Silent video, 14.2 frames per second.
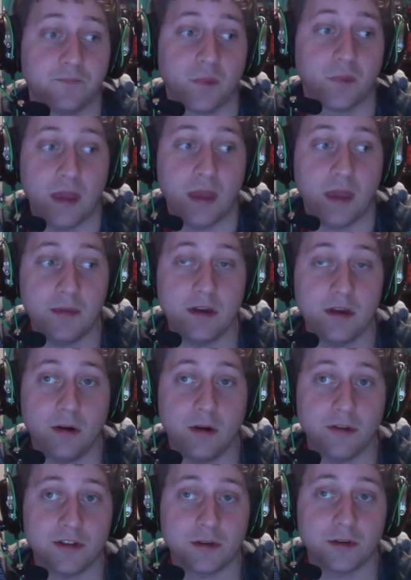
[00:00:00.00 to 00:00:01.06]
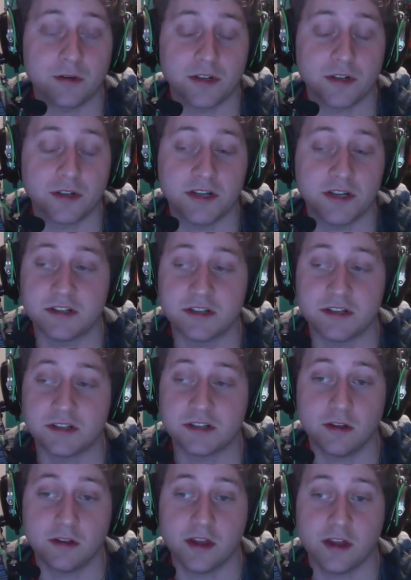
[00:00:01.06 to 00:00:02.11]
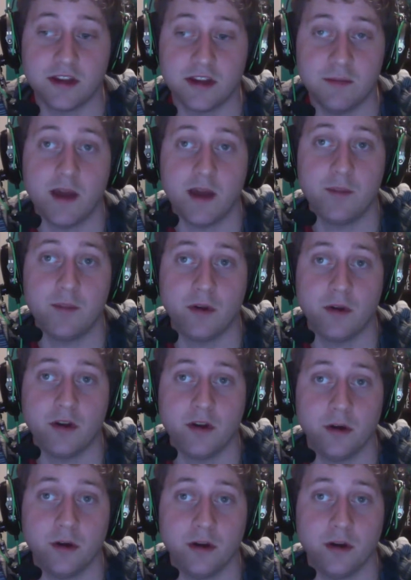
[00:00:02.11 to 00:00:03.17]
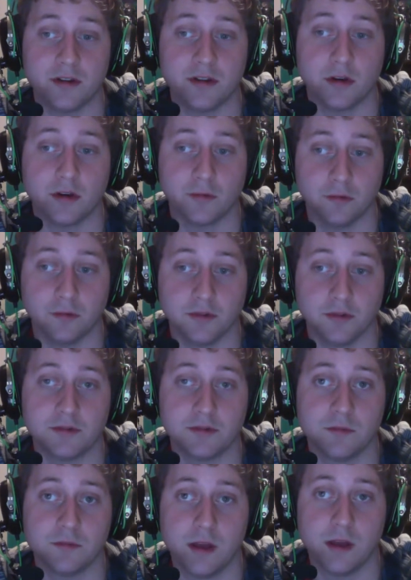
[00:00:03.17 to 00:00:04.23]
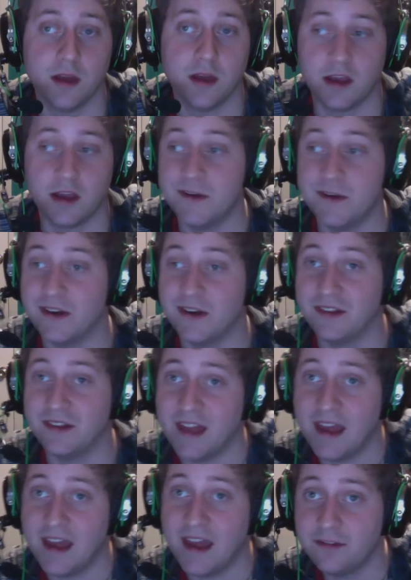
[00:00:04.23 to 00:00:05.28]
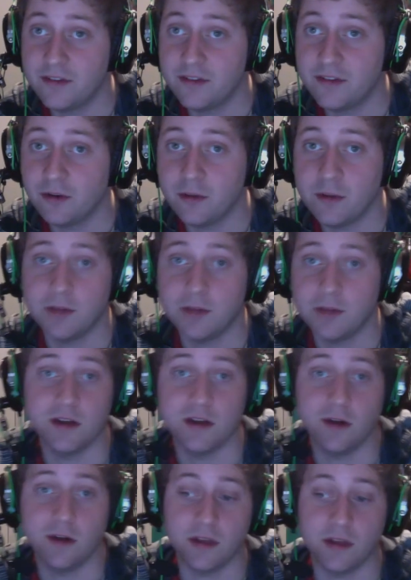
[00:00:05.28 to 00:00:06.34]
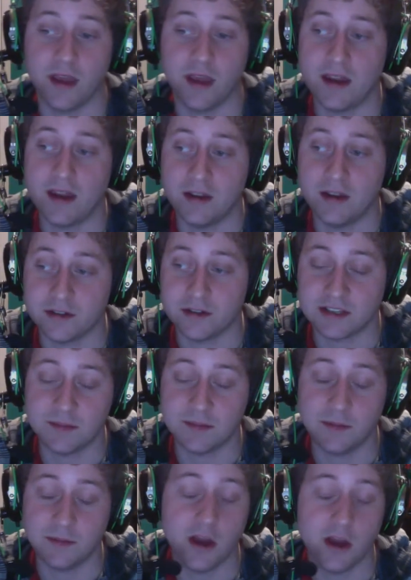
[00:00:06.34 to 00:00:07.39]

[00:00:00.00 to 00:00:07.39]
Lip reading: Maybe on the score sheets, just a little thing. Did my opponent know his or her rules? It could be done at the end of the tournament. It could be done when you hand in your slip.